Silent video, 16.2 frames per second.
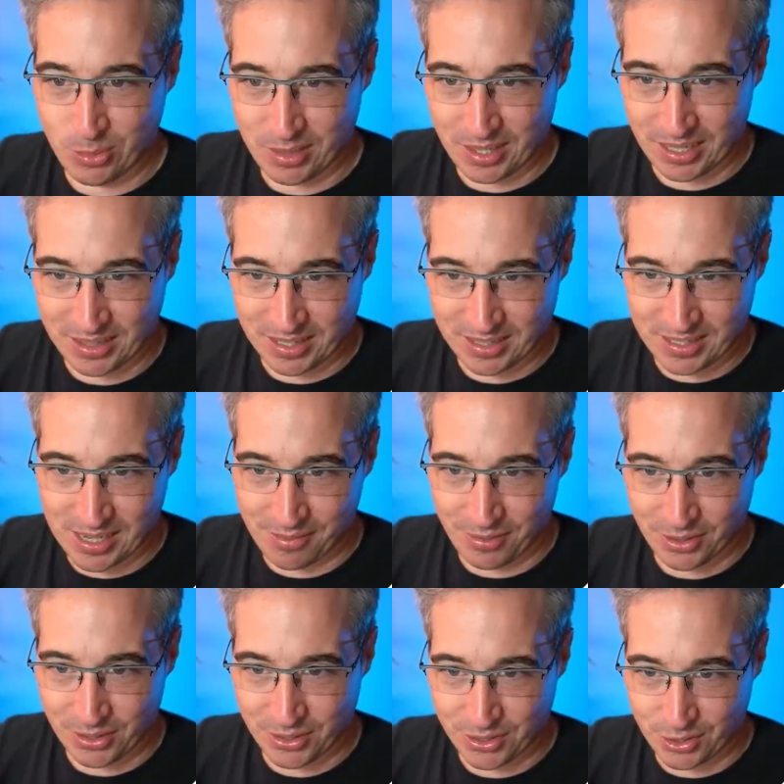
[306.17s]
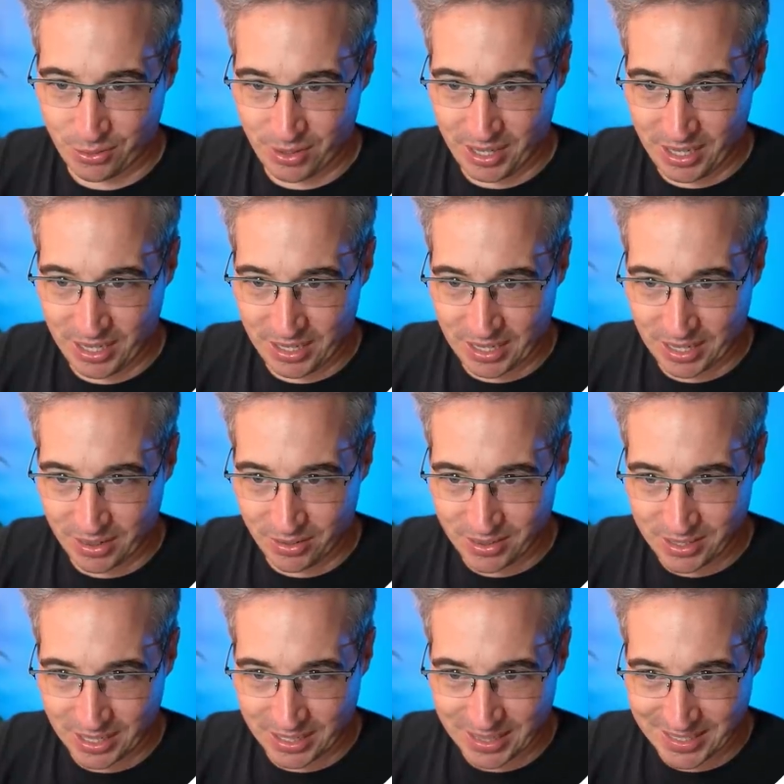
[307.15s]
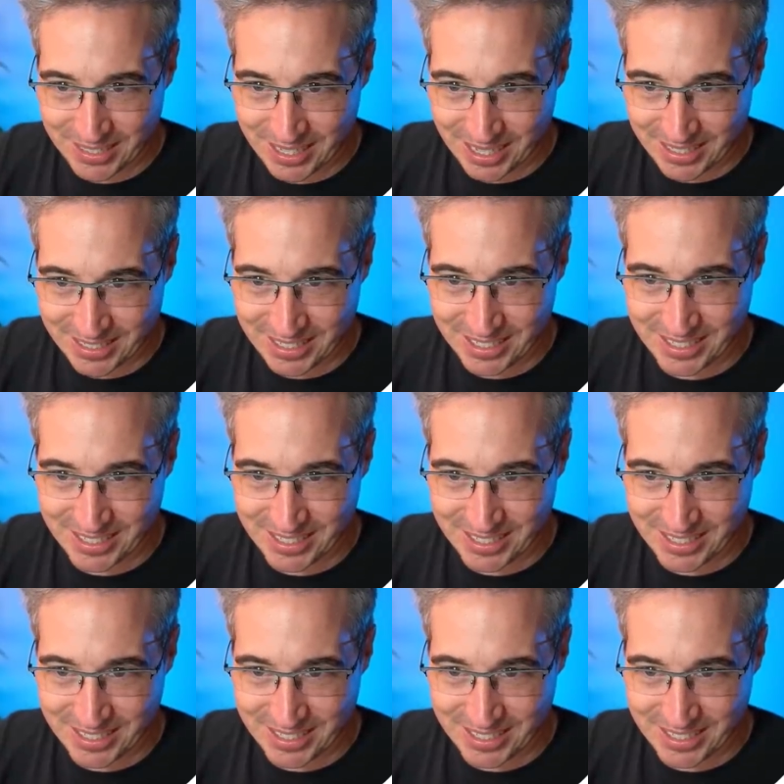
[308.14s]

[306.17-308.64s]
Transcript: with like the stuff on the screen and there's like the text